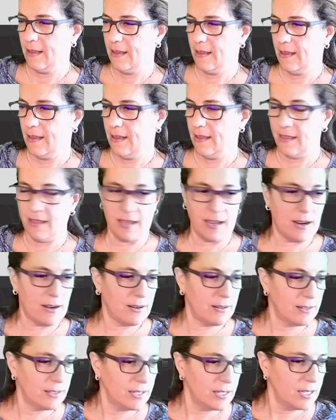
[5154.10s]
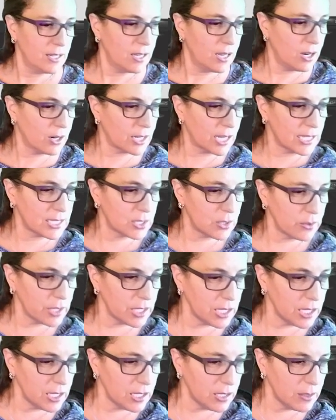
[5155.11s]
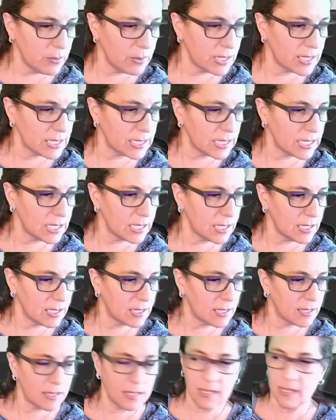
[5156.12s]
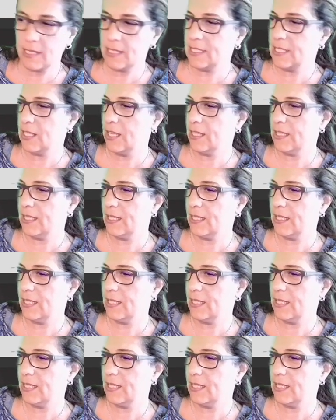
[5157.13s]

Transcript: There. Okay, so E, where's E? There, it's not,